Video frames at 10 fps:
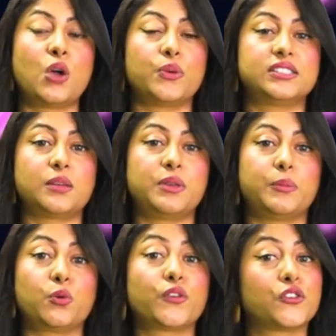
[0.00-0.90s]
which some
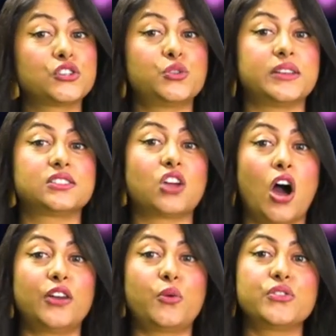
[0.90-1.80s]
people refer to as
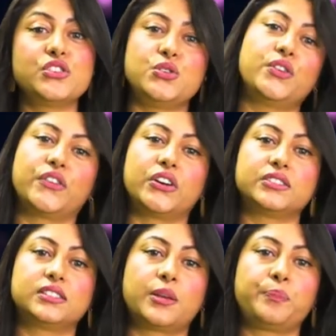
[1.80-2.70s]
God or the
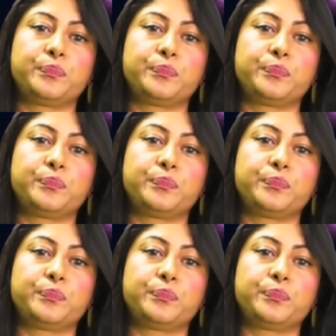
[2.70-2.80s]
universe.